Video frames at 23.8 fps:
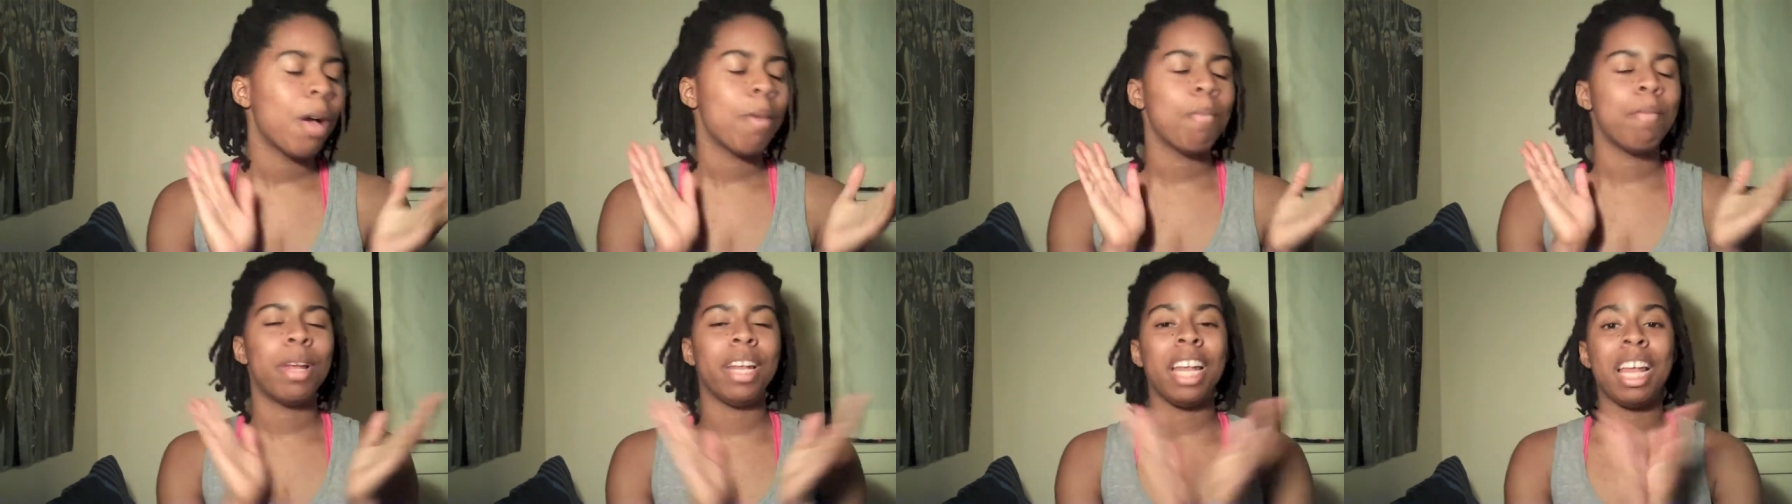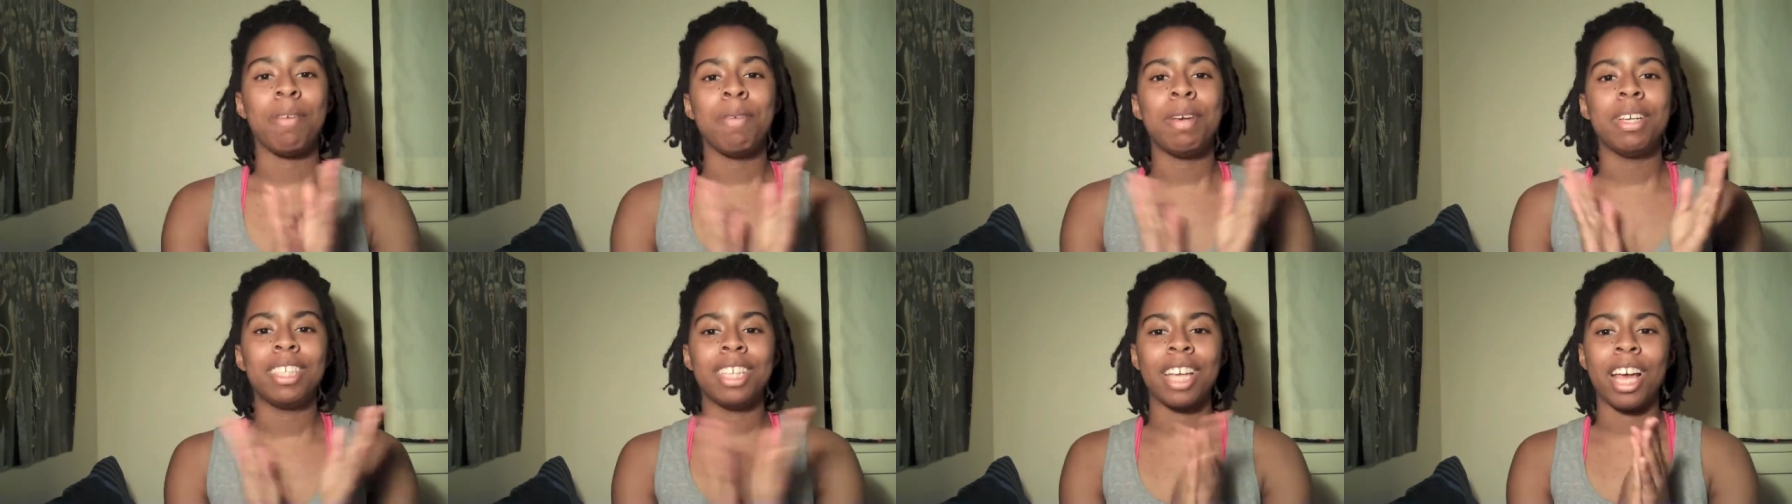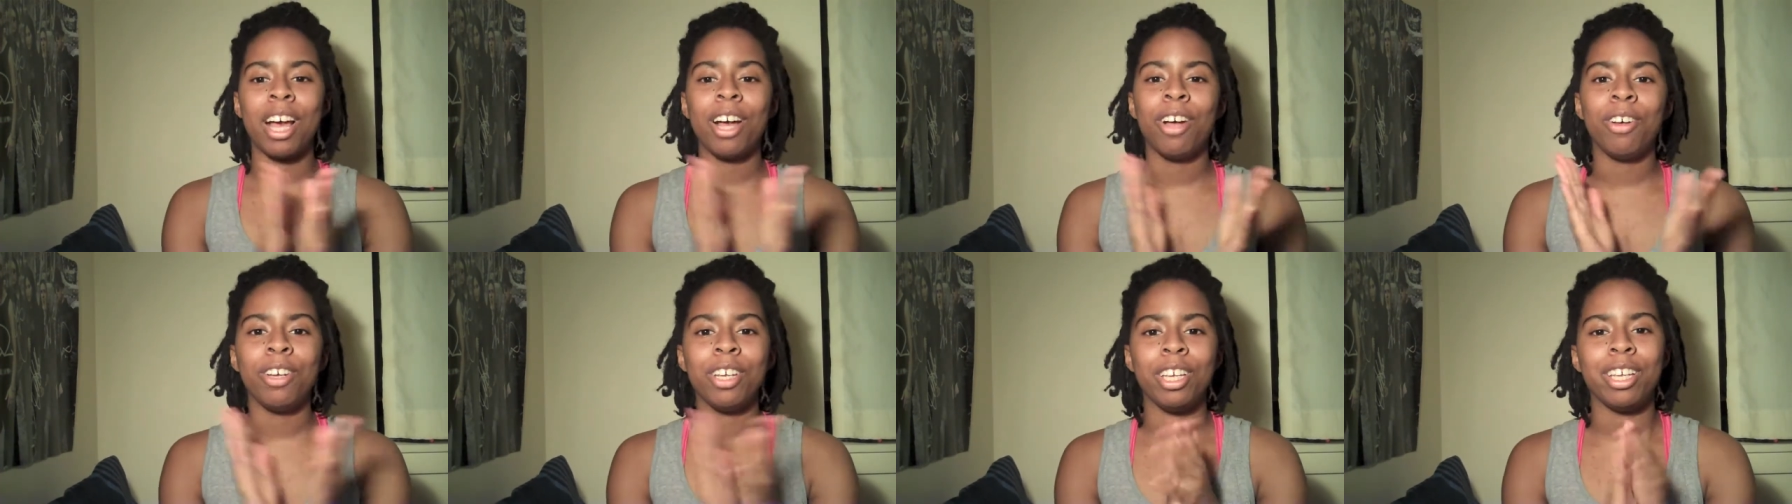But let me
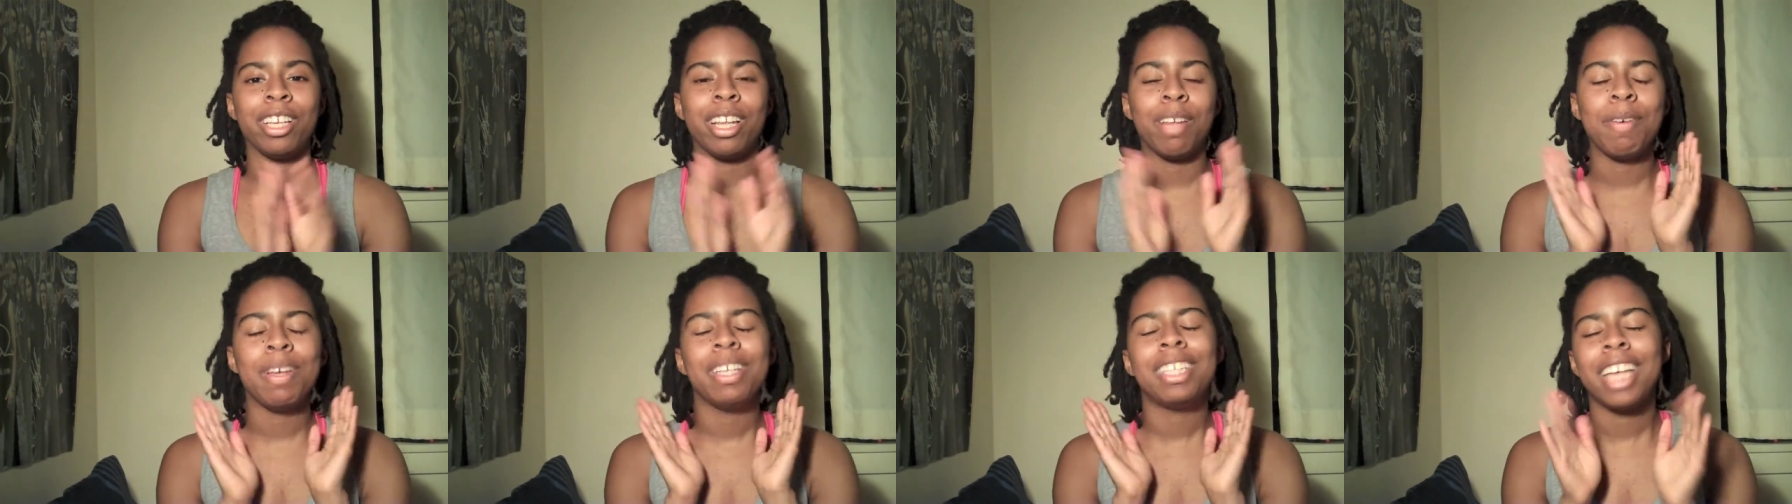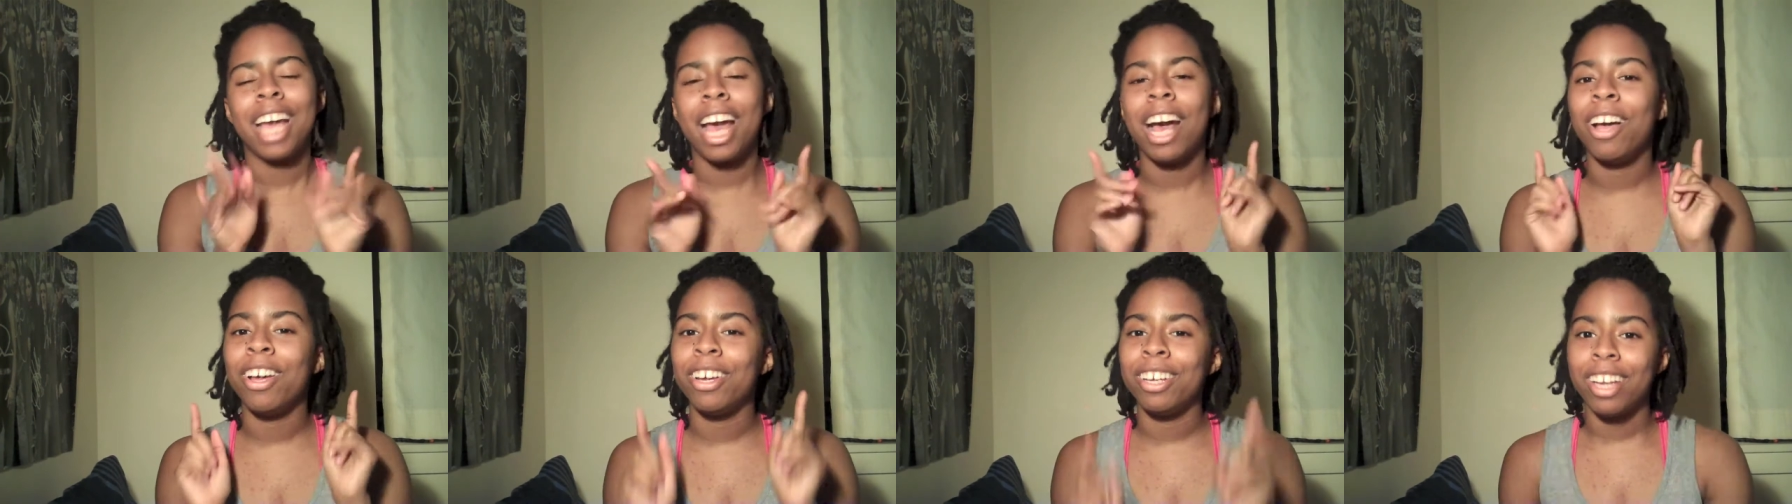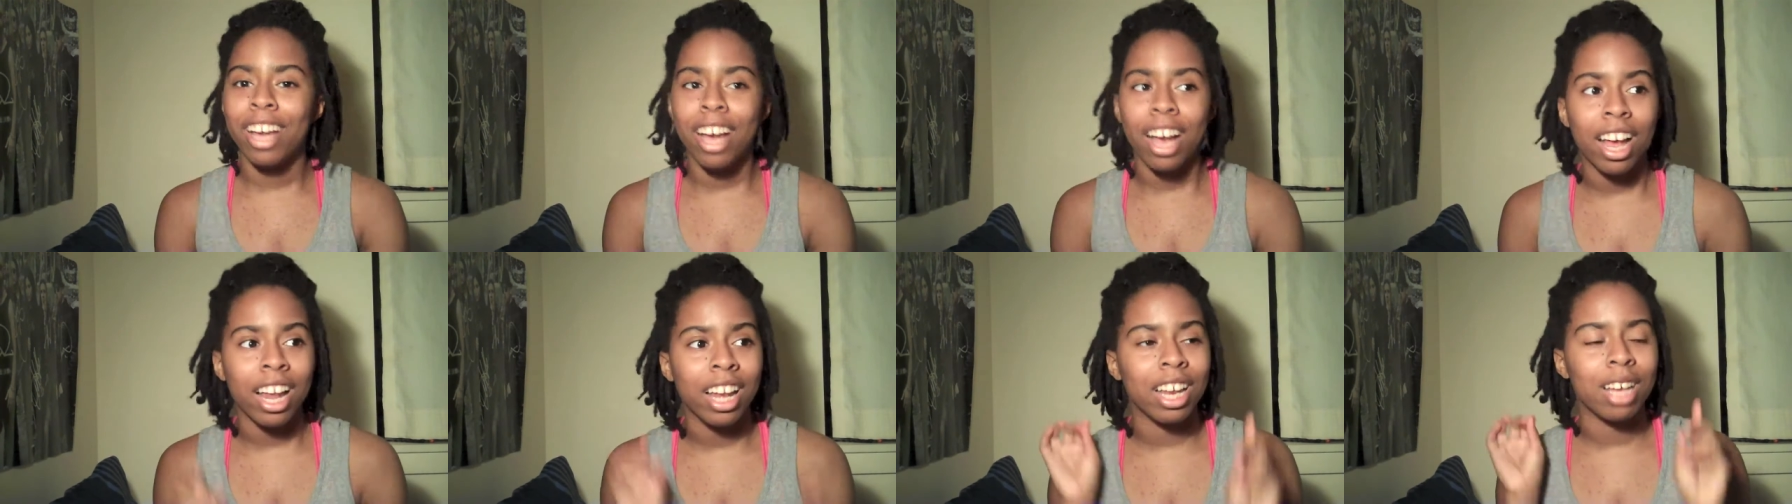tell let me tell
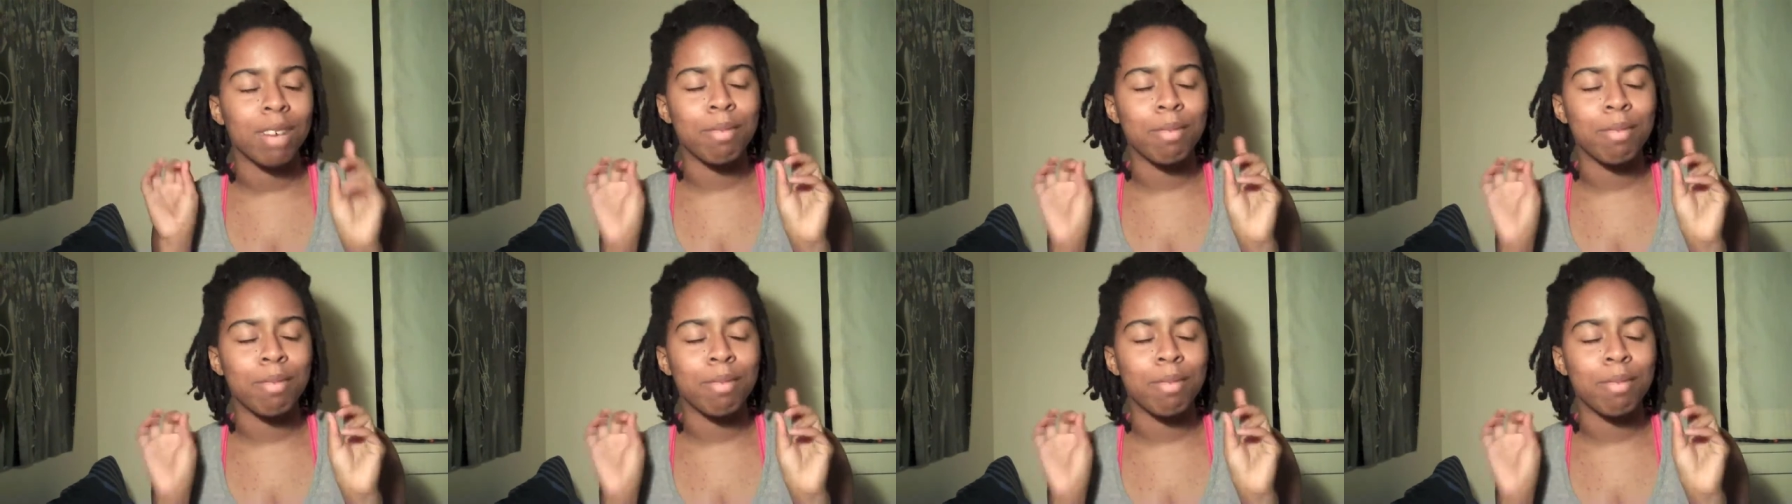y'all